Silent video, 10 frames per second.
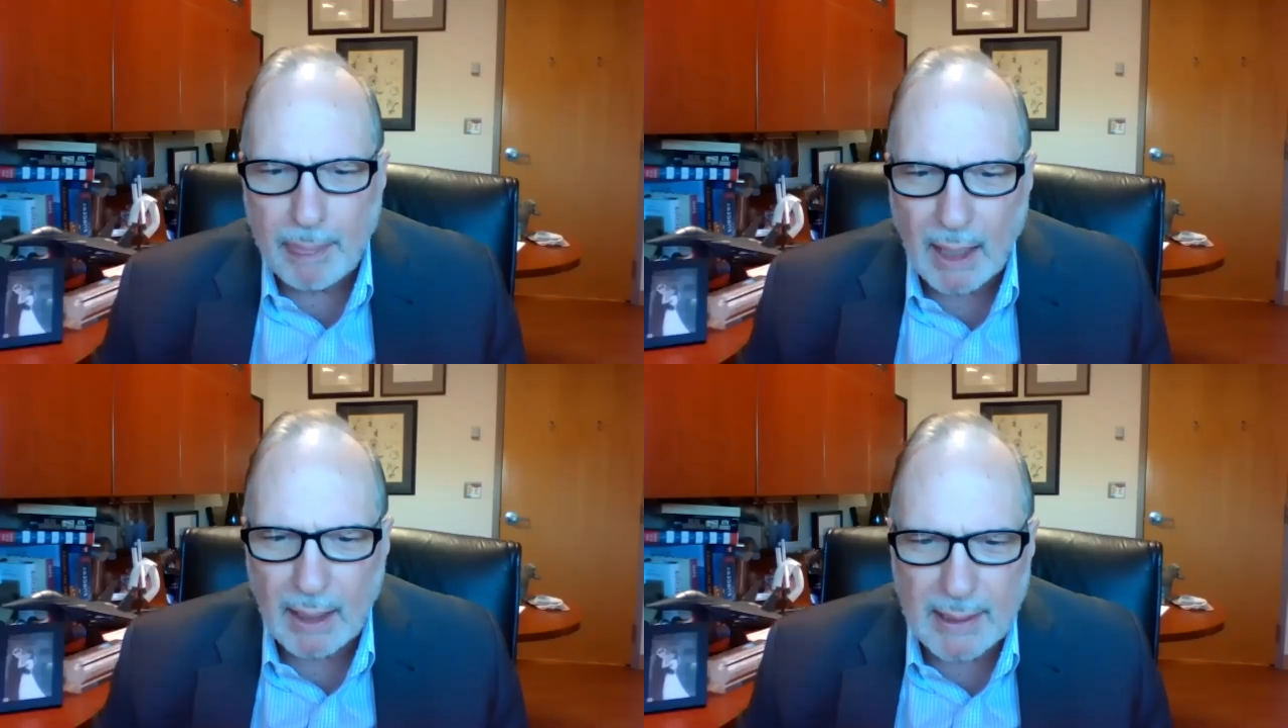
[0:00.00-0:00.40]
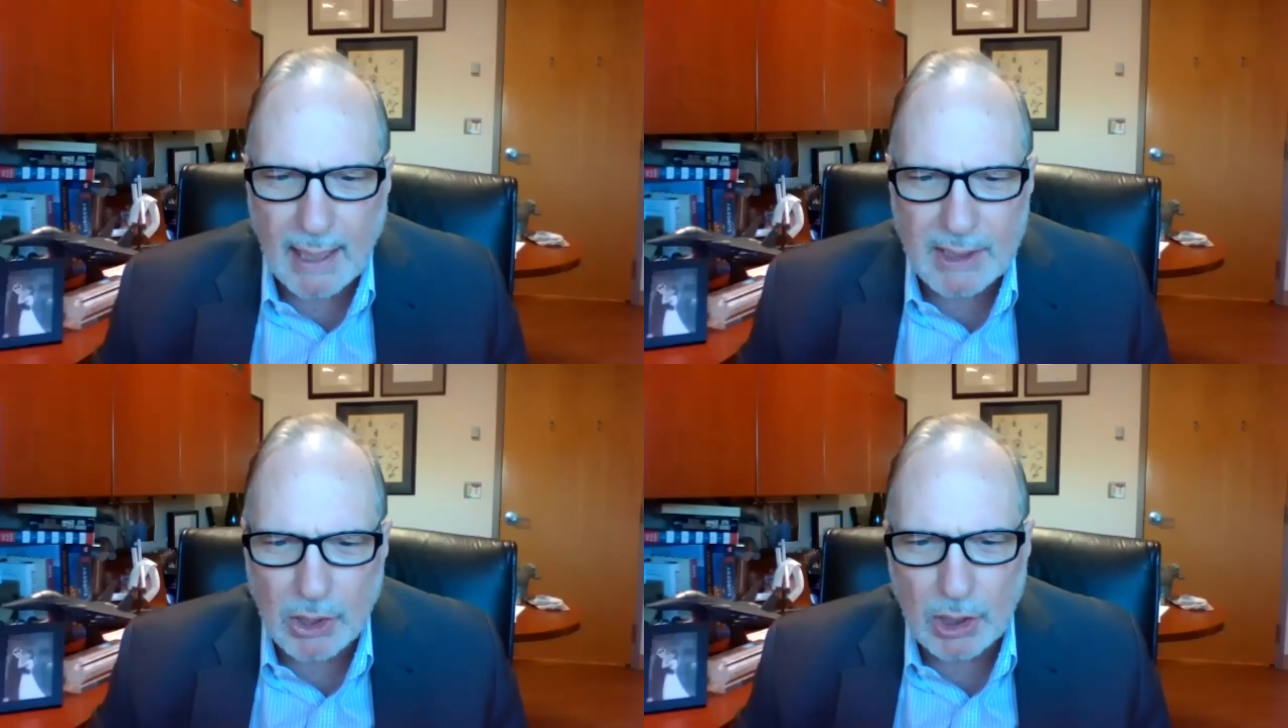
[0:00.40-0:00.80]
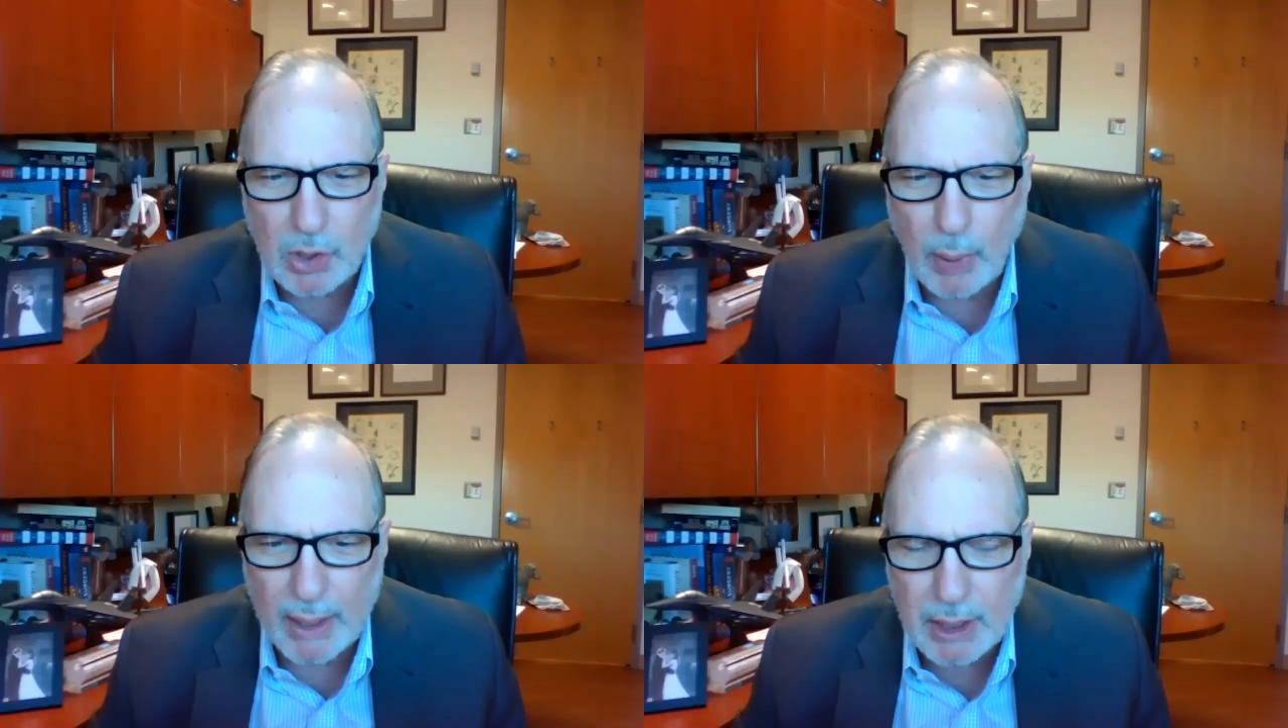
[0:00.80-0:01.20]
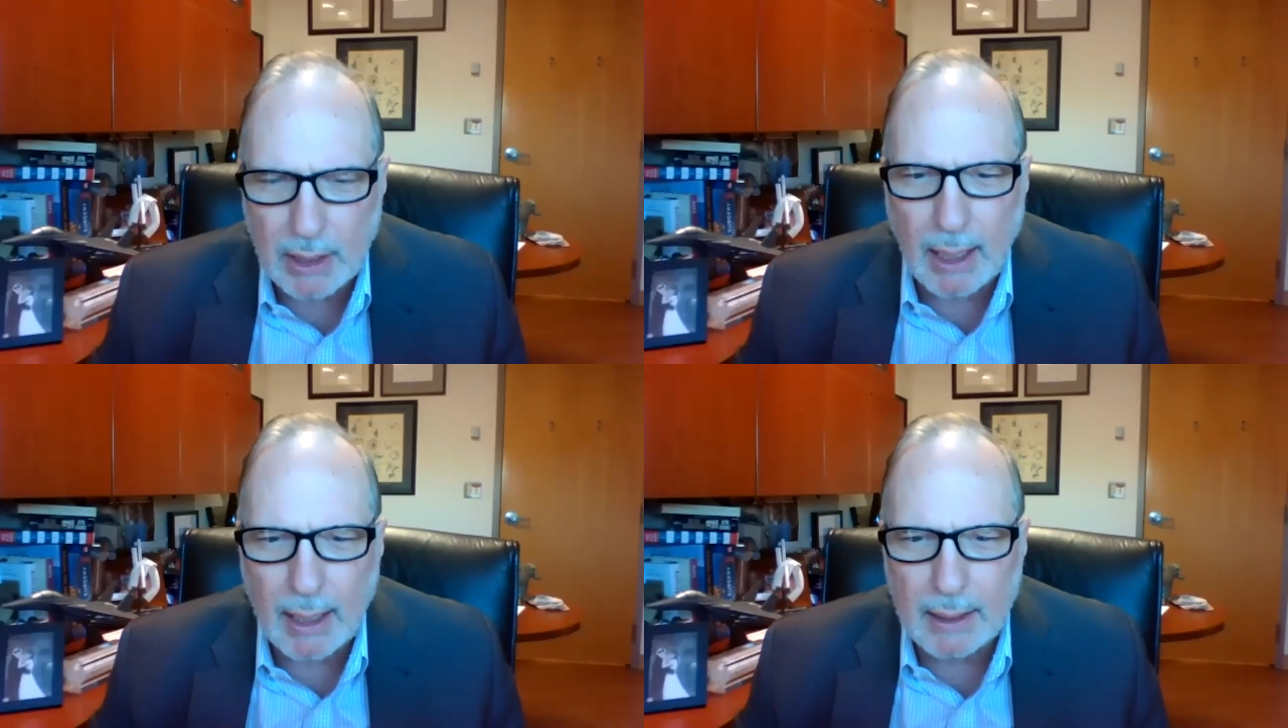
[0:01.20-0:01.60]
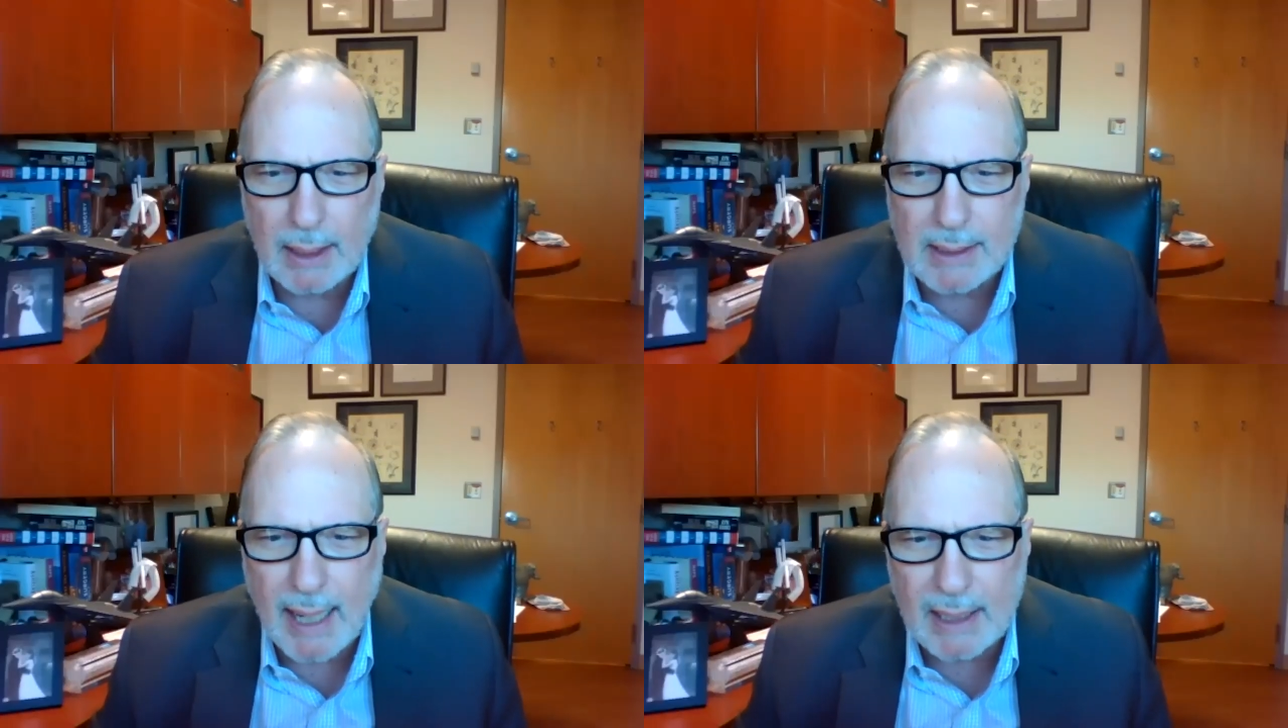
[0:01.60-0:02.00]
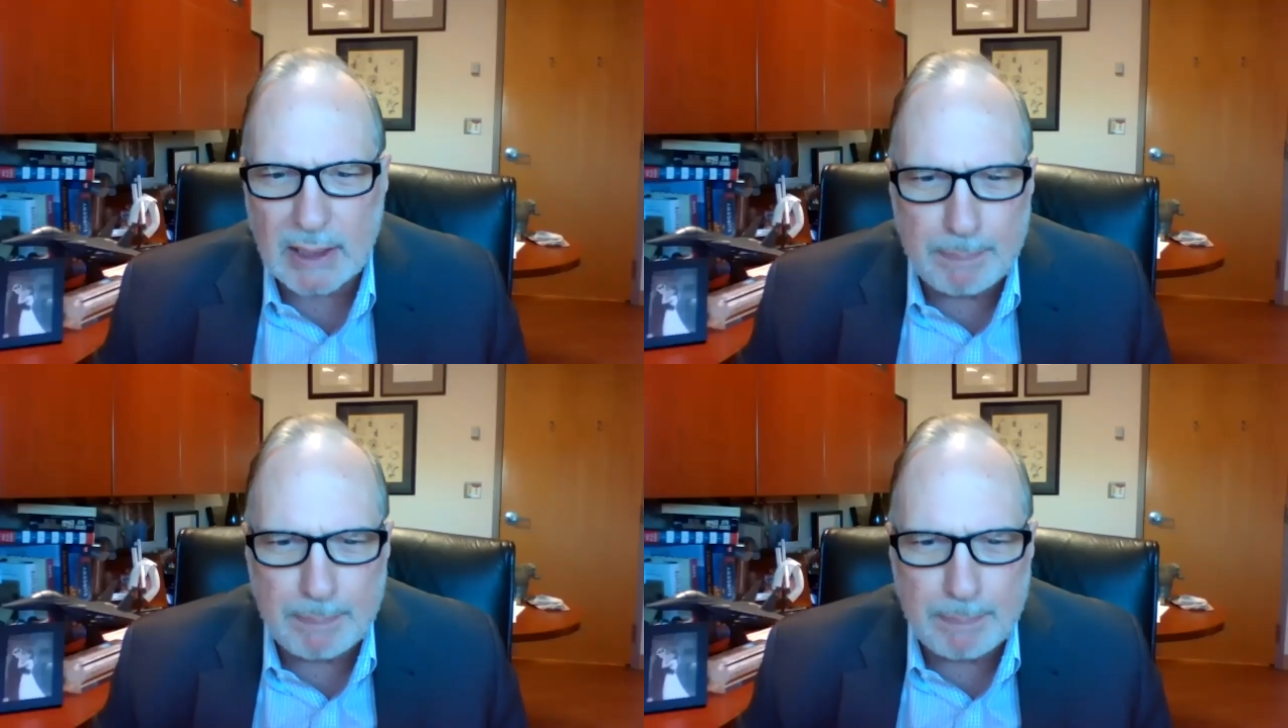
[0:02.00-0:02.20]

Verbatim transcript: Uh, that's a good question, and it's actually